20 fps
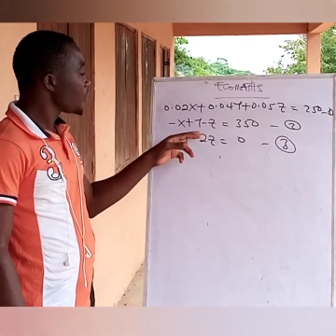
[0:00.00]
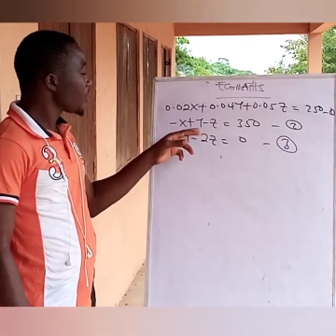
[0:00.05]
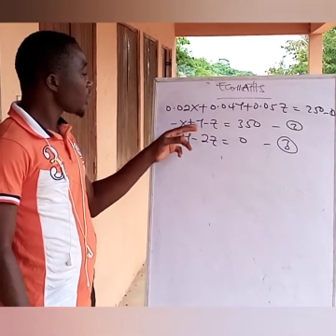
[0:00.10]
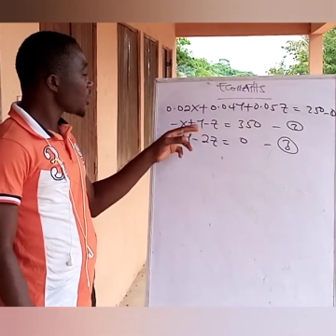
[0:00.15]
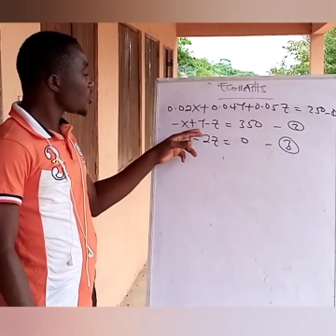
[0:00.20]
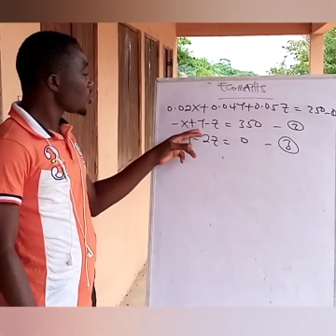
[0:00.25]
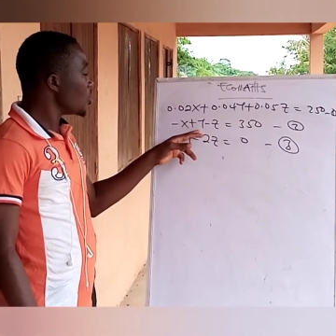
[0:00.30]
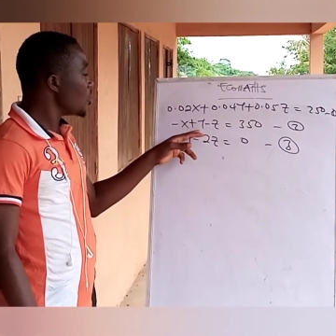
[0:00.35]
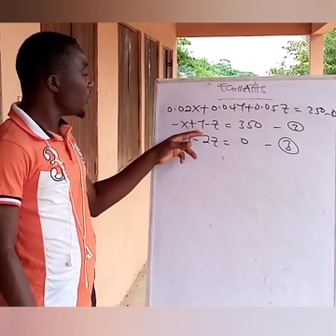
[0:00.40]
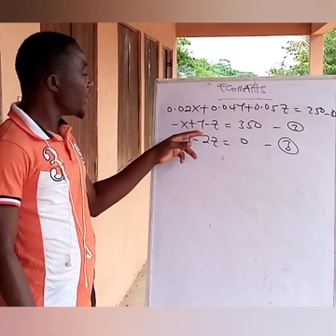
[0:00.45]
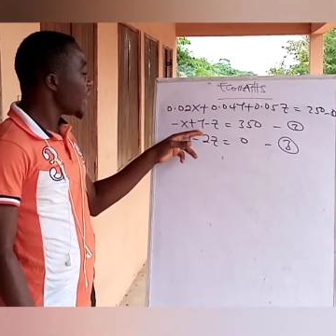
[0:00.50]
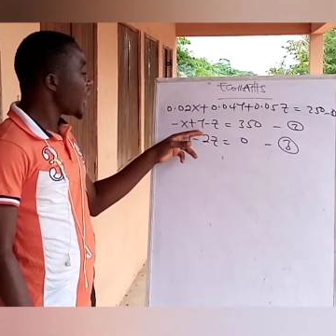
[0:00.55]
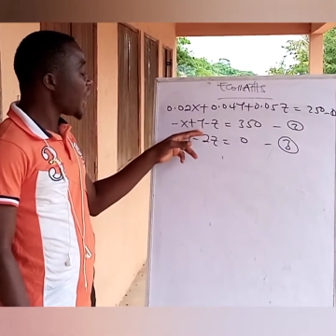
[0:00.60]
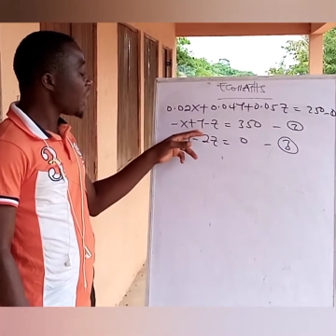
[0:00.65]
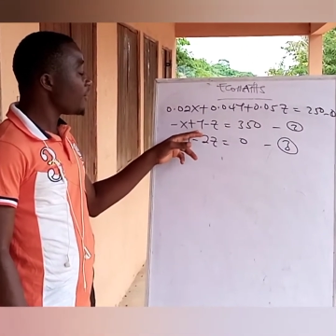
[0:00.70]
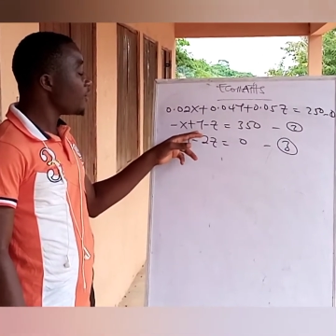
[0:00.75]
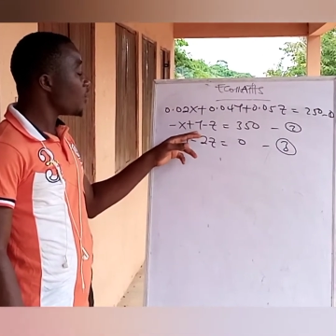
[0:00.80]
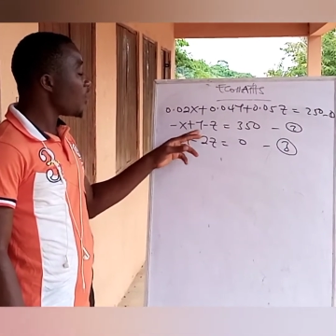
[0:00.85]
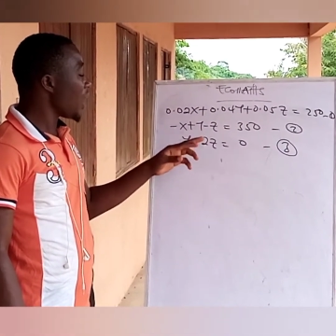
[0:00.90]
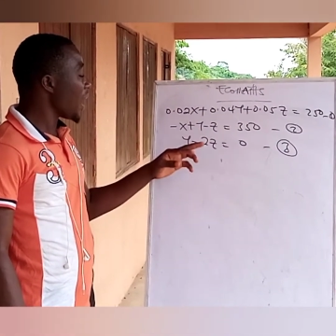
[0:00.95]
So we
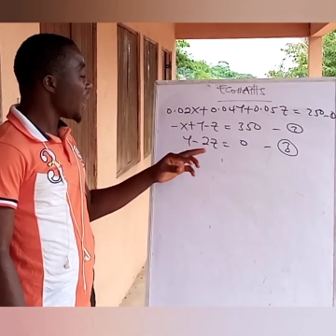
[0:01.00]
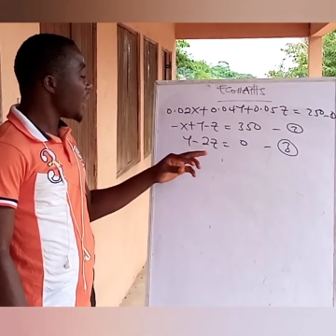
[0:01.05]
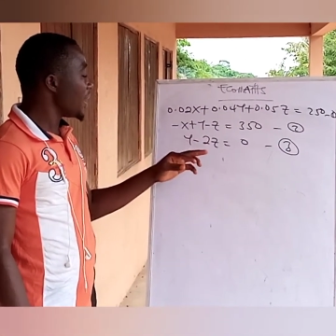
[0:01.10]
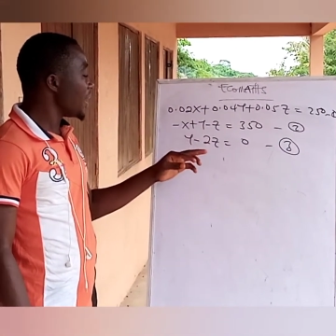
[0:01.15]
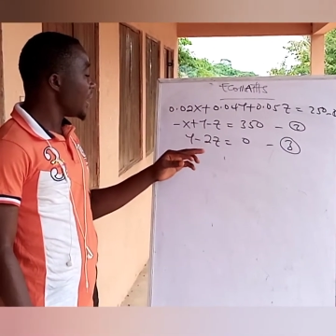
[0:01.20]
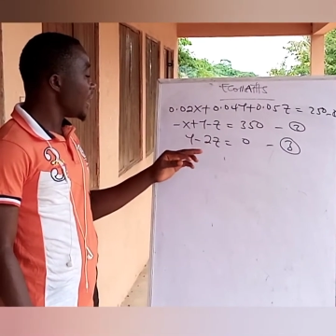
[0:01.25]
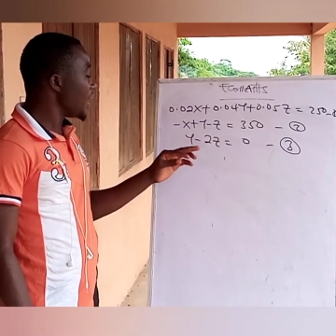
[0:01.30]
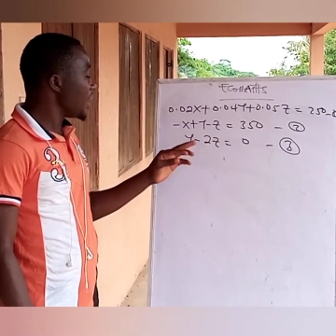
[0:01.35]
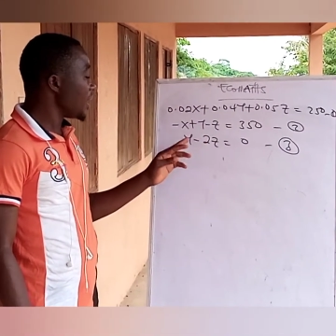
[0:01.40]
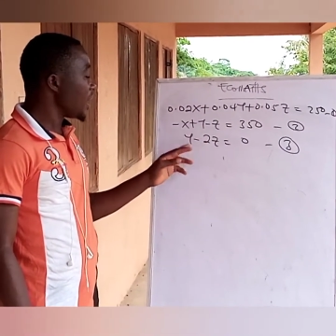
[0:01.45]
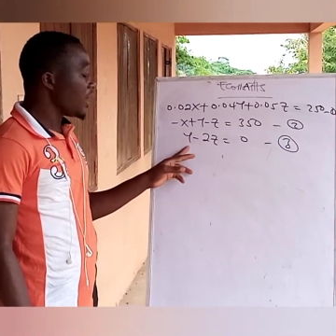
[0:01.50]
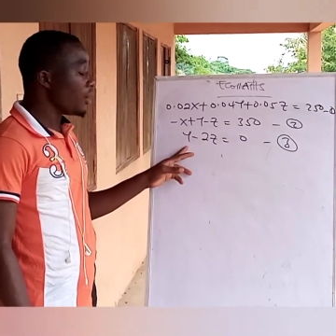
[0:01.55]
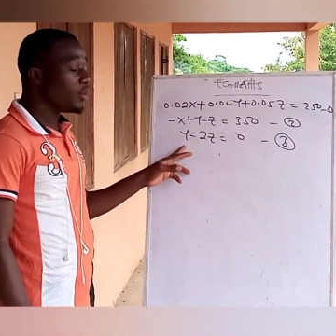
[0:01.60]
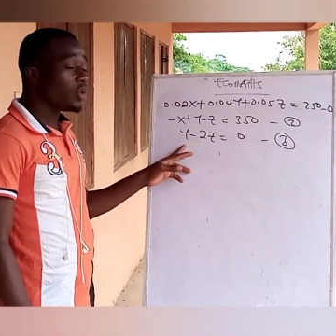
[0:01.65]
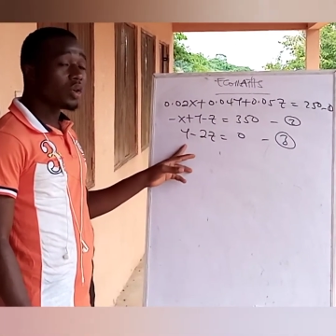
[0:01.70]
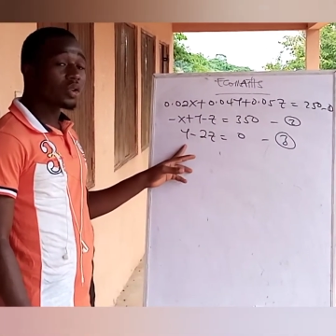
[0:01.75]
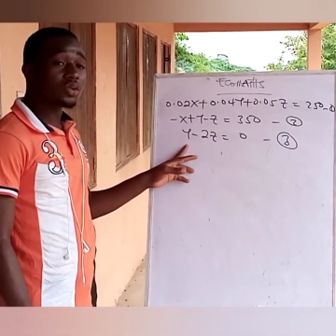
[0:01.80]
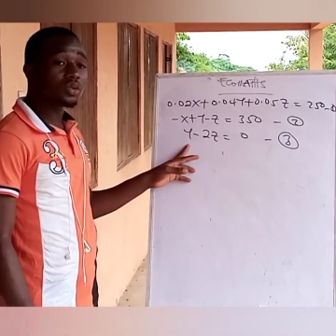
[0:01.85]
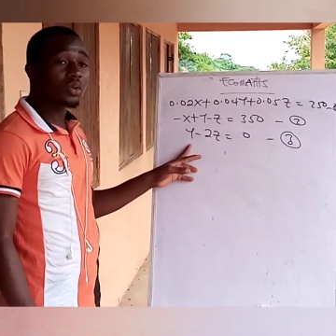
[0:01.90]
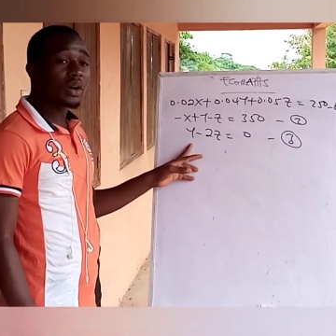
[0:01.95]
have y here, and we
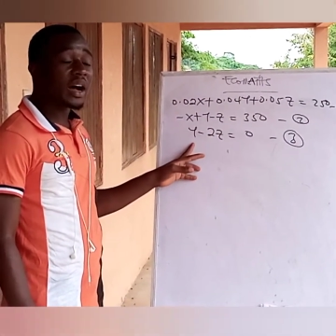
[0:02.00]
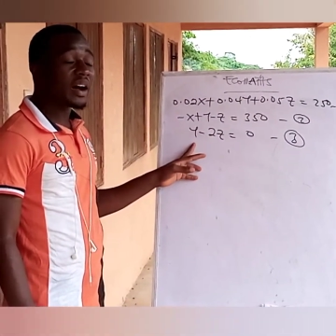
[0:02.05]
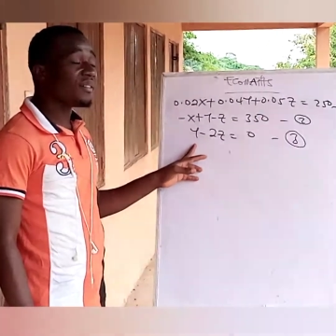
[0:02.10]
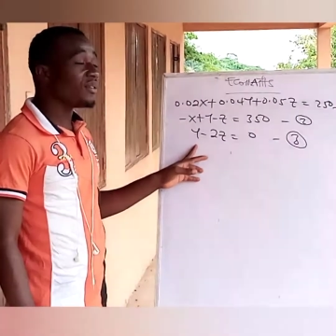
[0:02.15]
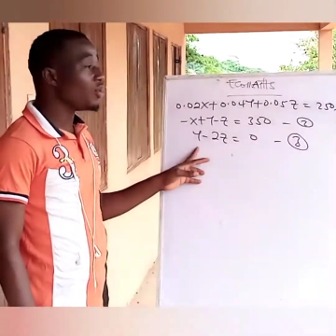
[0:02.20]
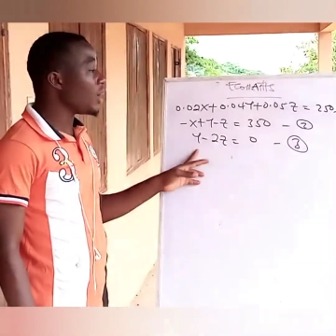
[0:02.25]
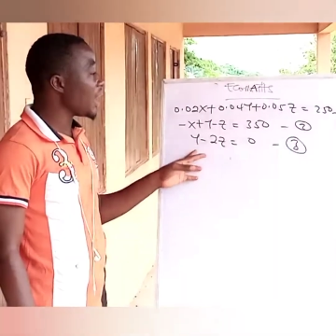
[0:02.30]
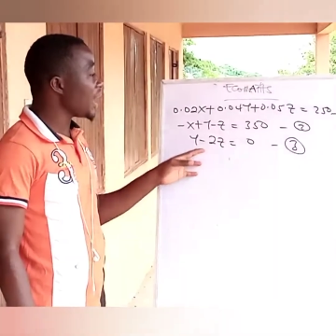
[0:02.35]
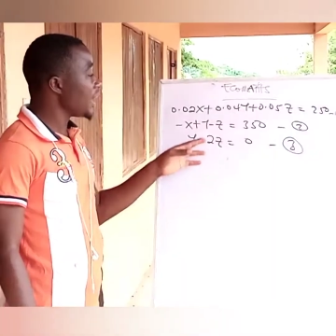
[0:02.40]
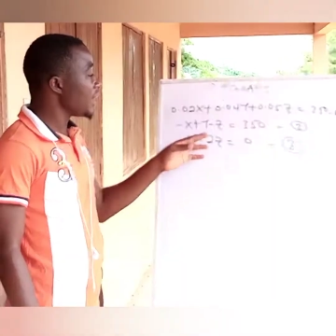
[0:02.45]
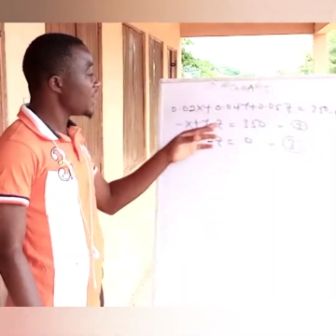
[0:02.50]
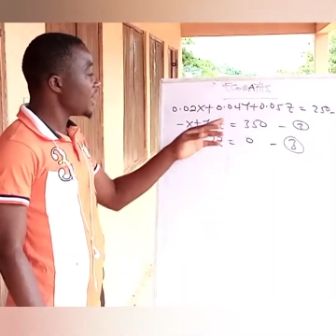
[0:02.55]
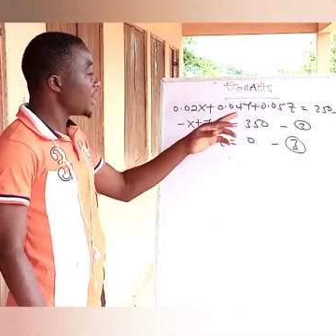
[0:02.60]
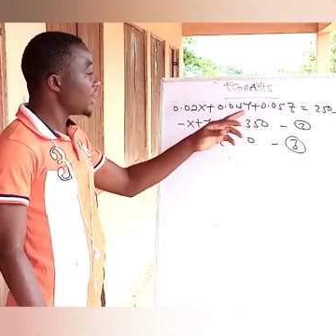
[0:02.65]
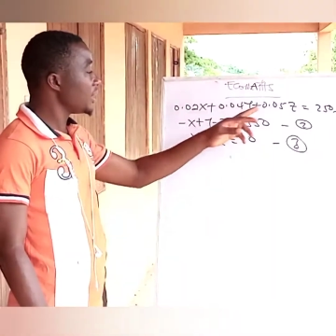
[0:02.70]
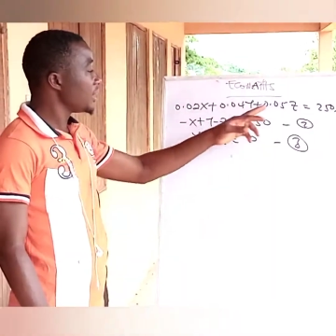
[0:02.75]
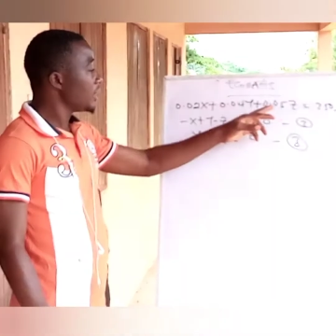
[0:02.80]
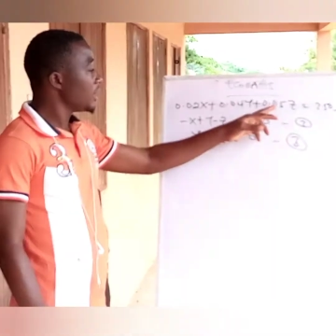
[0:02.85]
also have y here.